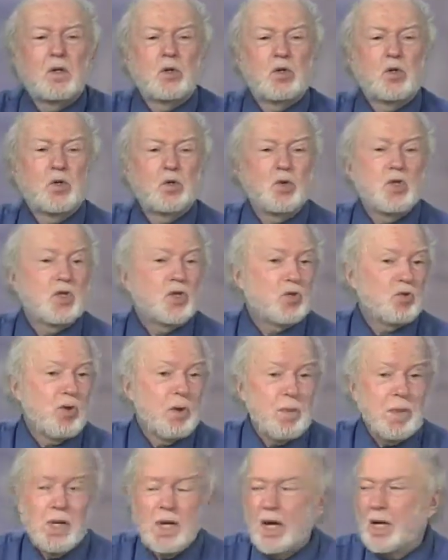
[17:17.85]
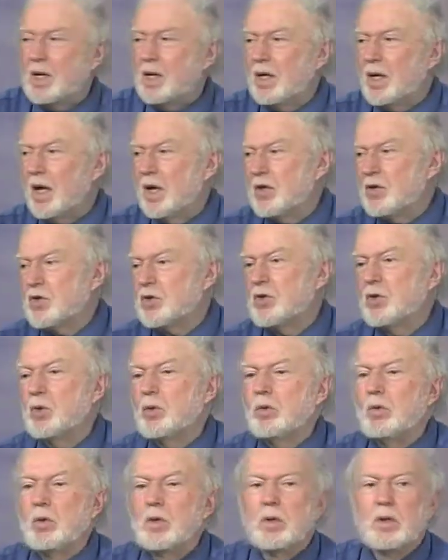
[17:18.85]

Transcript: to discriminate against you,